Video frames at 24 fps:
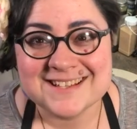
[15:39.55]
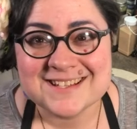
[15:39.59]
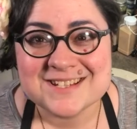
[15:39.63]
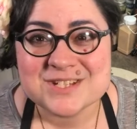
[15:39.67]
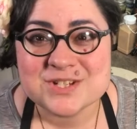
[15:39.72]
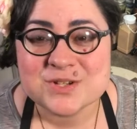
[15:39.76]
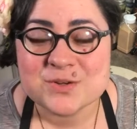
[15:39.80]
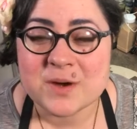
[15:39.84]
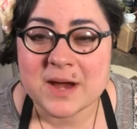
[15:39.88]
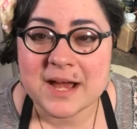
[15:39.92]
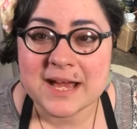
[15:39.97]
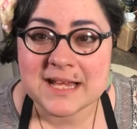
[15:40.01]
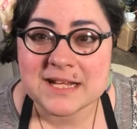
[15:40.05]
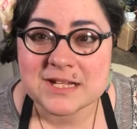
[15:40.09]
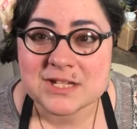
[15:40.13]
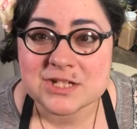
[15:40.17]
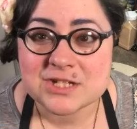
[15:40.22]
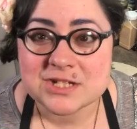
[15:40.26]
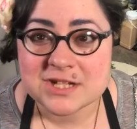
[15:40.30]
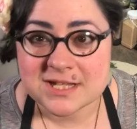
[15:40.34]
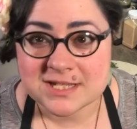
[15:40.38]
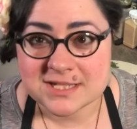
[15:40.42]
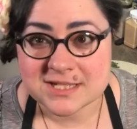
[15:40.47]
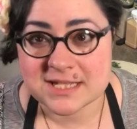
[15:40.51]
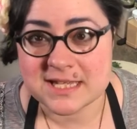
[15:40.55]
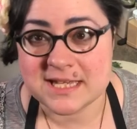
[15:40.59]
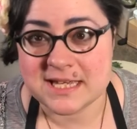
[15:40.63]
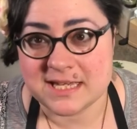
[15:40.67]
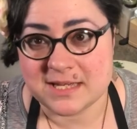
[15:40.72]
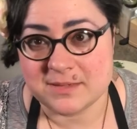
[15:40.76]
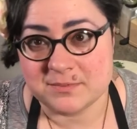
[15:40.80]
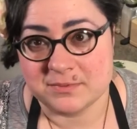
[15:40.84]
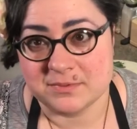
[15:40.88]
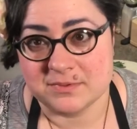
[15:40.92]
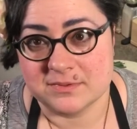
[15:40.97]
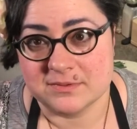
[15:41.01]
Do I just
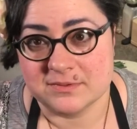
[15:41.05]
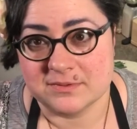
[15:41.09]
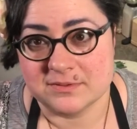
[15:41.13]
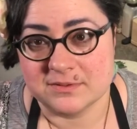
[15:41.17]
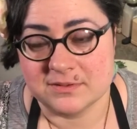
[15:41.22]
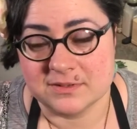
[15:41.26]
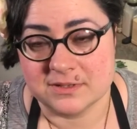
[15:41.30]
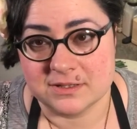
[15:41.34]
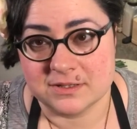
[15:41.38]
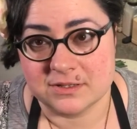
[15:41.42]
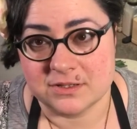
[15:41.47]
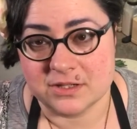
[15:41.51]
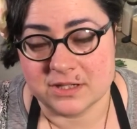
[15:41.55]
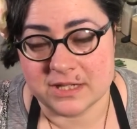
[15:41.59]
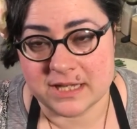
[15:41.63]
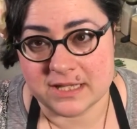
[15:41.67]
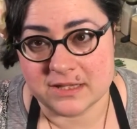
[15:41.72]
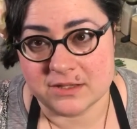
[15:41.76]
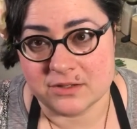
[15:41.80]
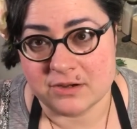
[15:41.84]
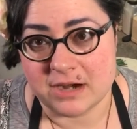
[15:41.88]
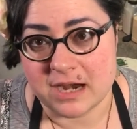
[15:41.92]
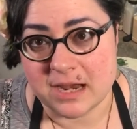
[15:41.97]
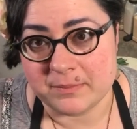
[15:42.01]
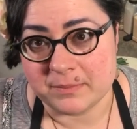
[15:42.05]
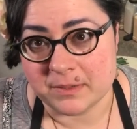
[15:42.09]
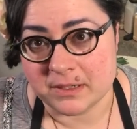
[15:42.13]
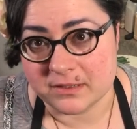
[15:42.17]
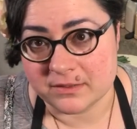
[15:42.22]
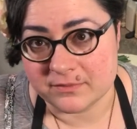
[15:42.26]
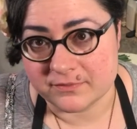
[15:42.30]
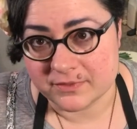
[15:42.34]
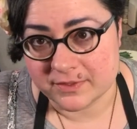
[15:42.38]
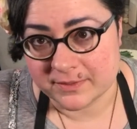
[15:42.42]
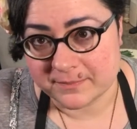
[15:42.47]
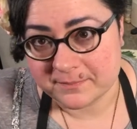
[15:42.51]
keep cooking the crap out
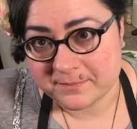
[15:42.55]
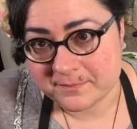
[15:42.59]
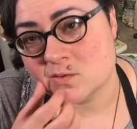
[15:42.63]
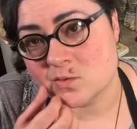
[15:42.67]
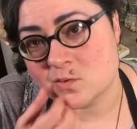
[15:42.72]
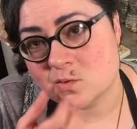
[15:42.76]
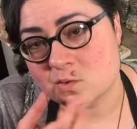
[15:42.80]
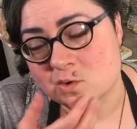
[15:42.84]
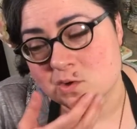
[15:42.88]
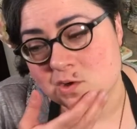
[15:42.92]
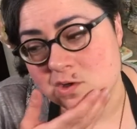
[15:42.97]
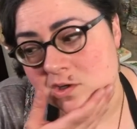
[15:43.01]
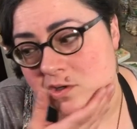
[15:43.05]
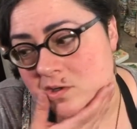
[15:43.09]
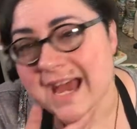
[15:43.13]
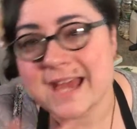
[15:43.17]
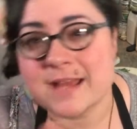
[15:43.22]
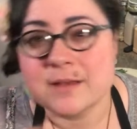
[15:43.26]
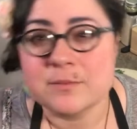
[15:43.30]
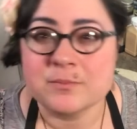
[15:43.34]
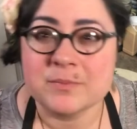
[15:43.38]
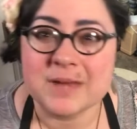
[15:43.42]
of them or and,